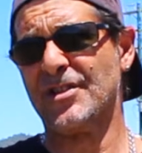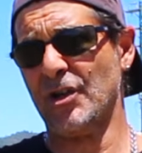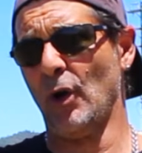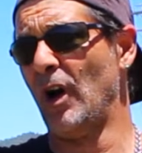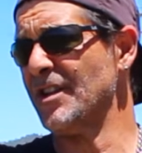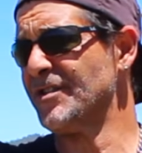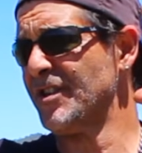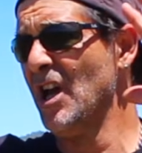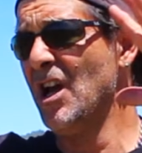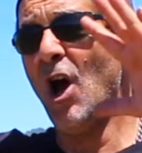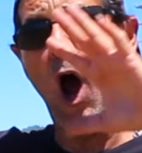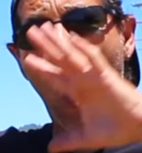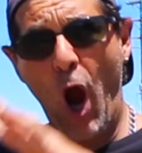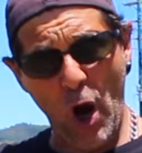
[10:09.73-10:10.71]
sites
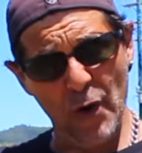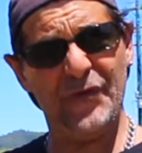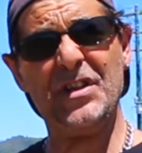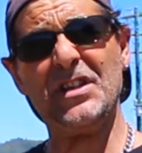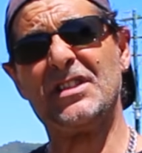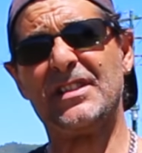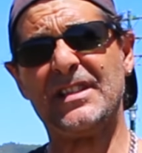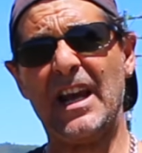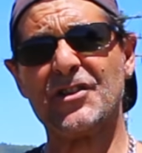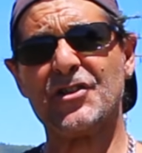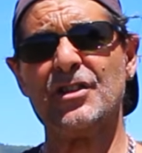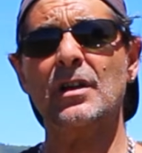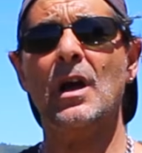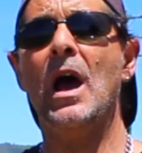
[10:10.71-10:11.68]
over this
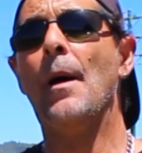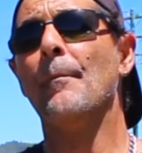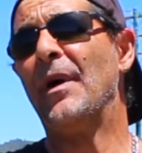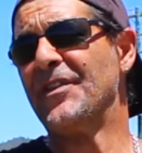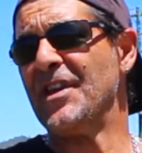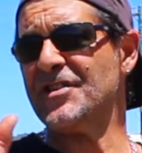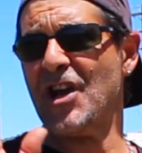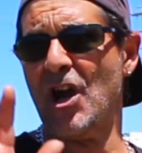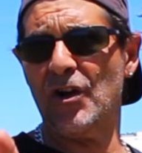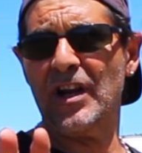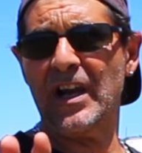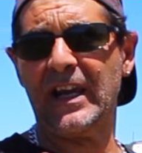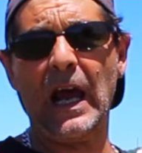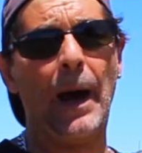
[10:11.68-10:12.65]
section, but there's
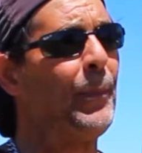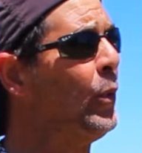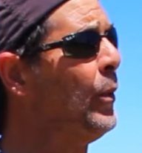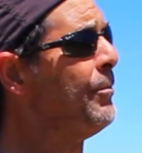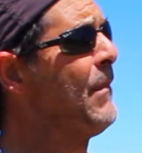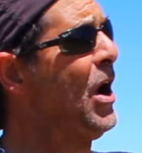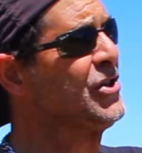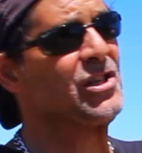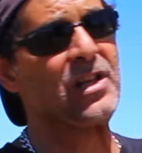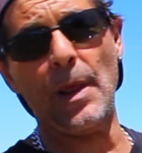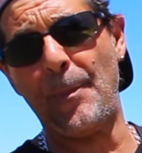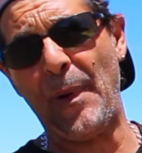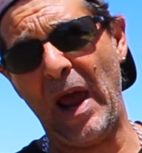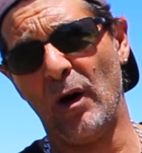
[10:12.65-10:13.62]
only a couple. Most of
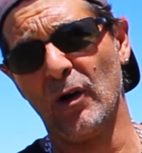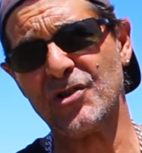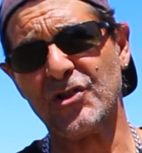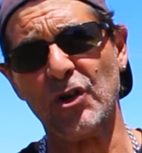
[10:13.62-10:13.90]
the powered